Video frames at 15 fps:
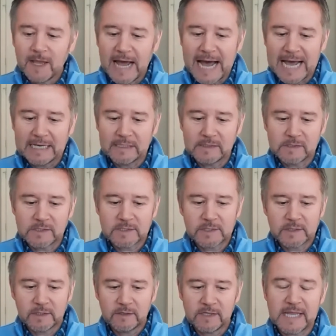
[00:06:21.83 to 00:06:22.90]
and
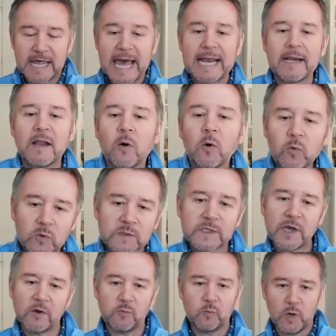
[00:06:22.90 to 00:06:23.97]
then
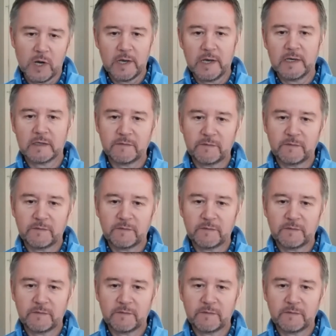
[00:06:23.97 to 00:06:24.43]
also work